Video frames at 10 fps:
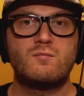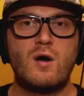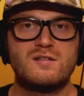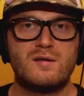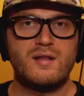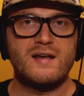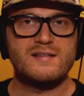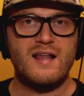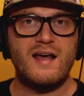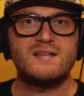while supplies
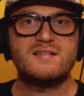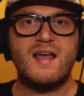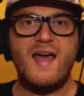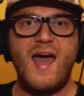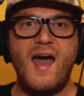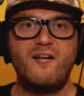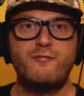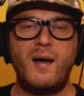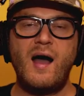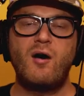last, a
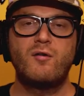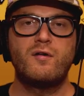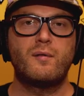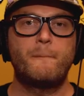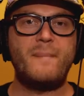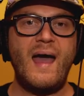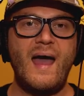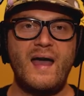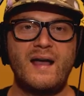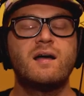half-pound
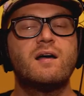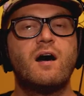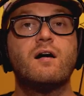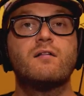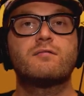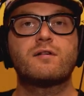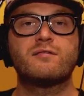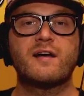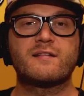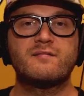bag of
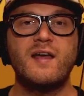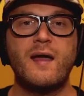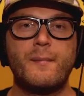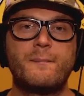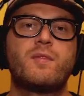reflective tape.